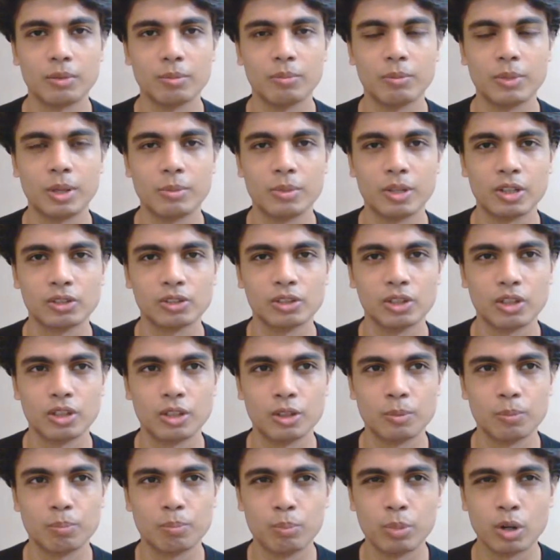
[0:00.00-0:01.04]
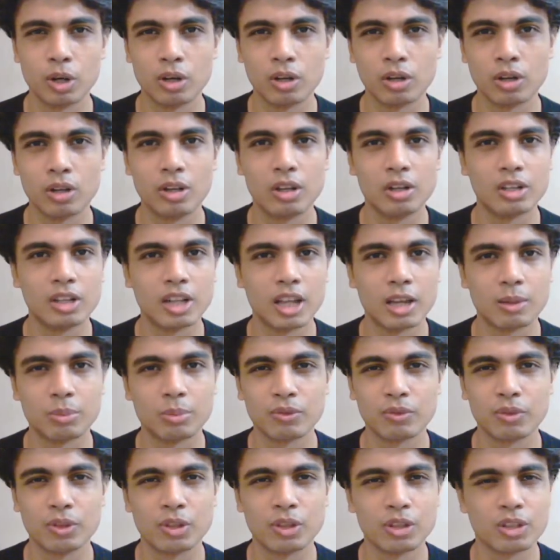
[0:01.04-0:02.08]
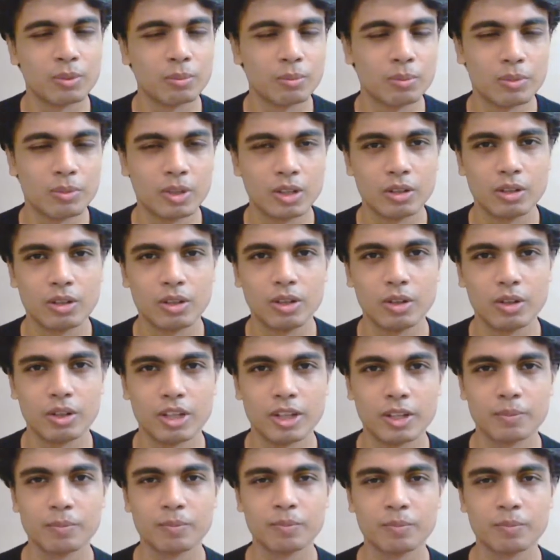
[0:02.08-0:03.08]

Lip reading: Maybe a certain pearl type of look, okay?